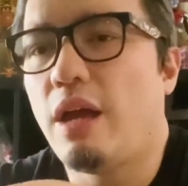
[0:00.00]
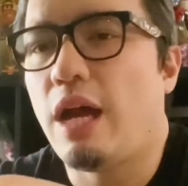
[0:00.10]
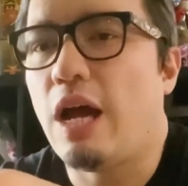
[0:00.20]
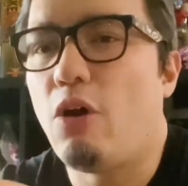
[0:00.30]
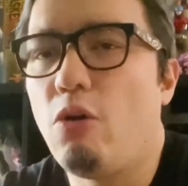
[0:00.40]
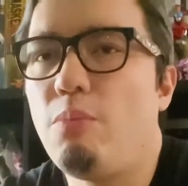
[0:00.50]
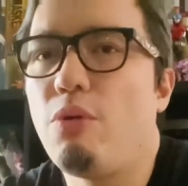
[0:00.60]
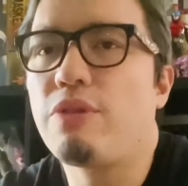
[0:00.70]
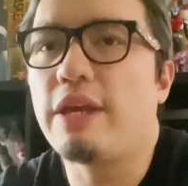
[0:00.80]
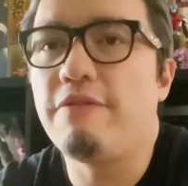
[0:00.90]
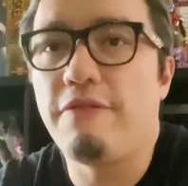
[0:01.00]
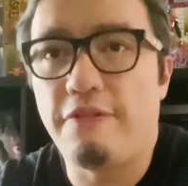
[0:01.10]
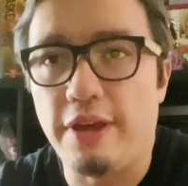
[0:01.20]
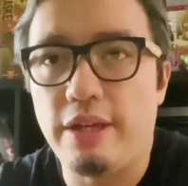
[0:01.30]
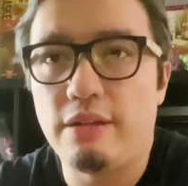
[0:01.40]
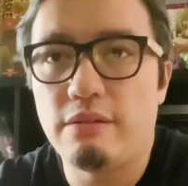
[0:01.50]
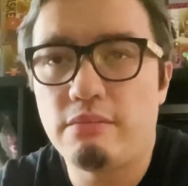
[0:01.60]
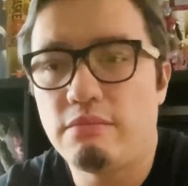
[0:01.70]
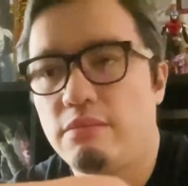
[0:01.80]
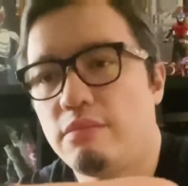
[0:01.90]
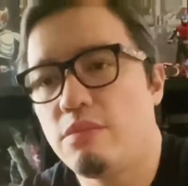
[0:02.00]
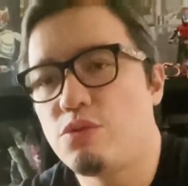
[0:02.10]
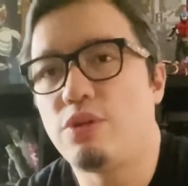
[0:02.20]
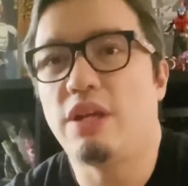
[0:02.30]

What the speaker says: I hope both can fit so that I